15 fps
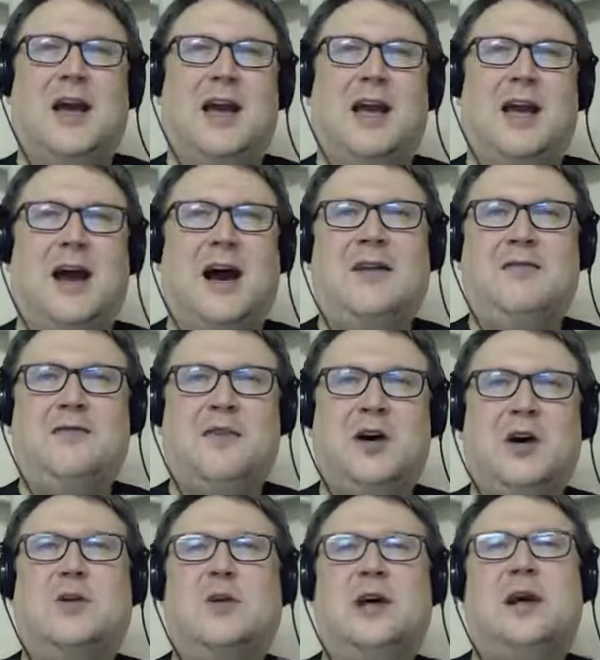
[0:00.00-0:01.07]
I
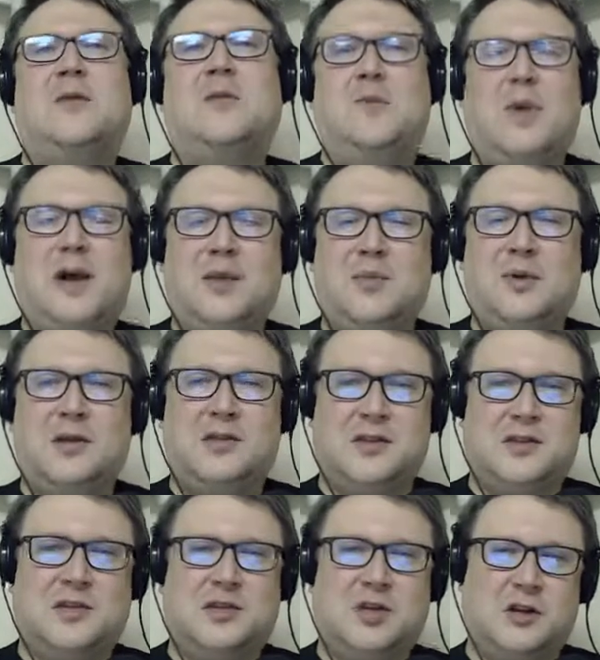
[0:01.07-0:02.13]
felt like maybe
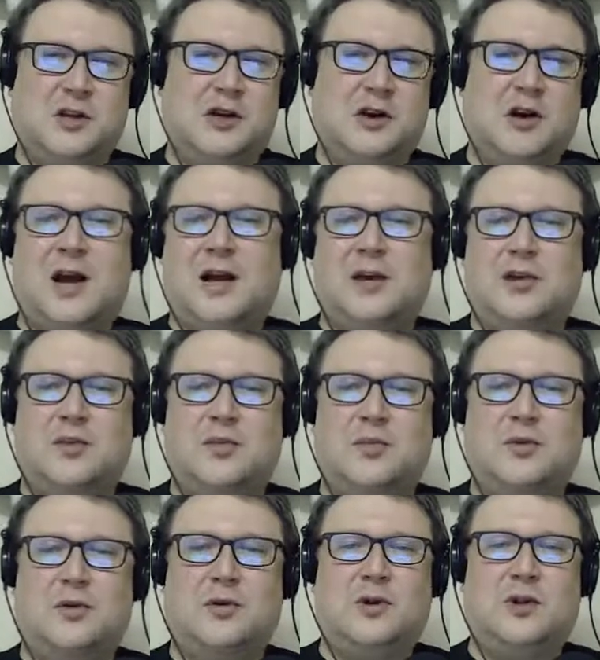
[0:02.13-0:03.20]
this year I could
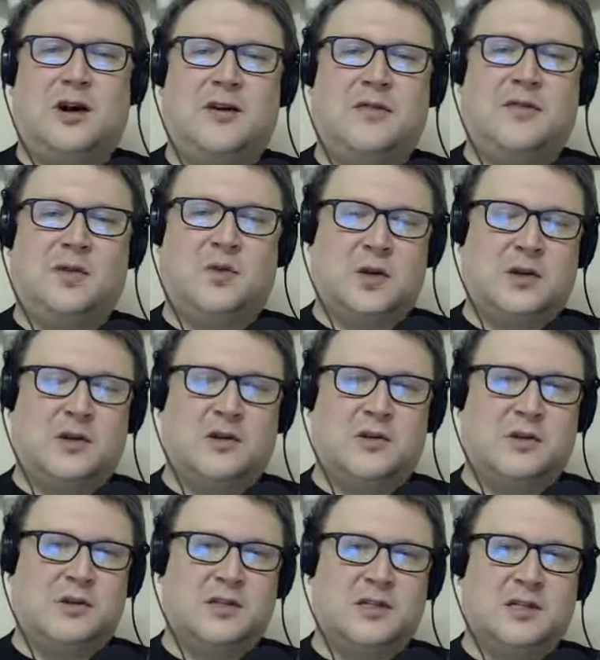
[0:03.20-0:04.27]
pull off
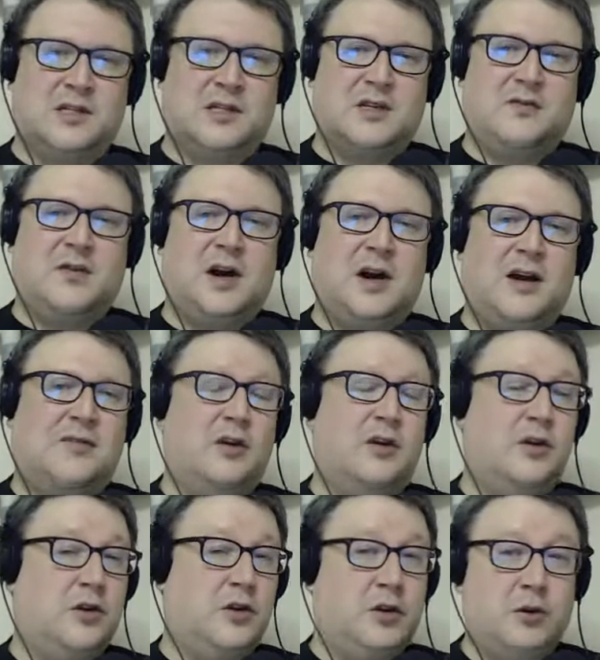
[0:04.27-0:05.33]
365
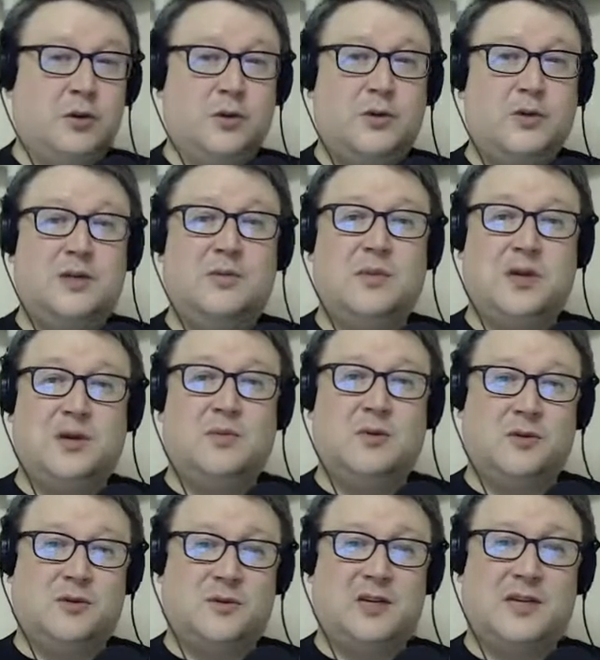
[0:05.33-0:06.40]
new to me
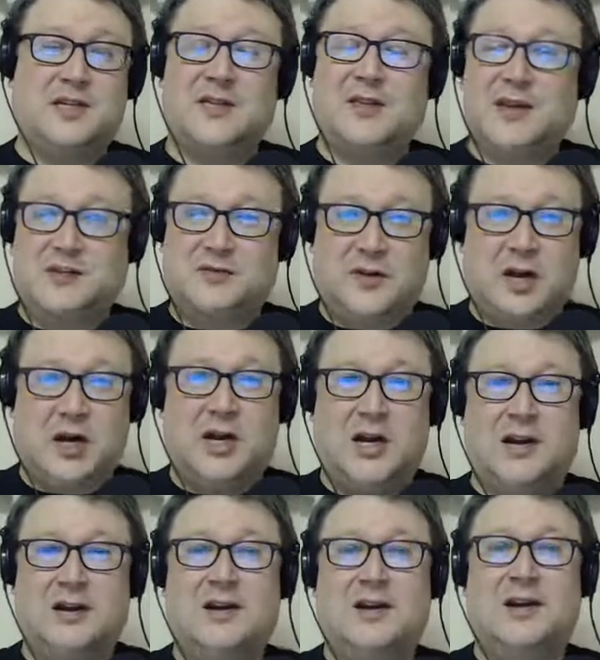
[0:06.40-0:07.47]
movies. And that's
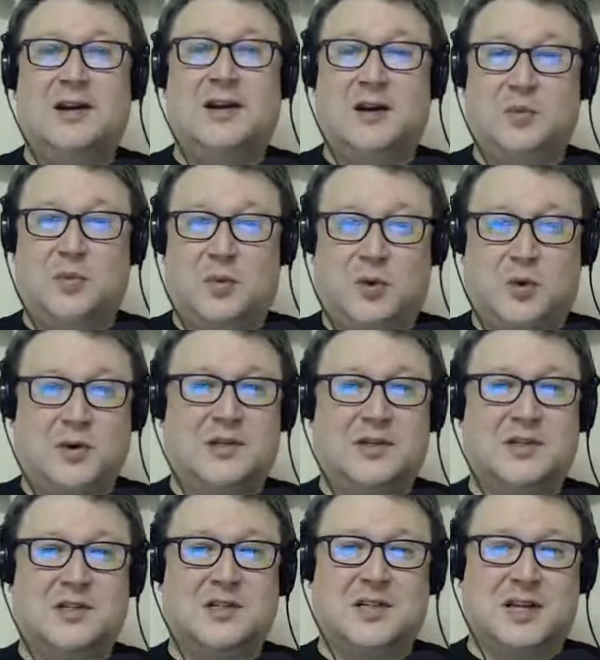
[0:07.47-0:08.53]
very
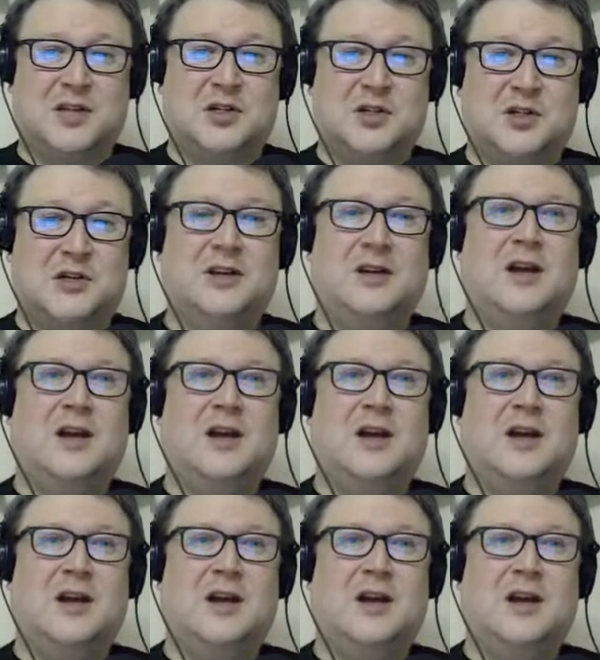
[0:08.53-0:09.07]
important distinction.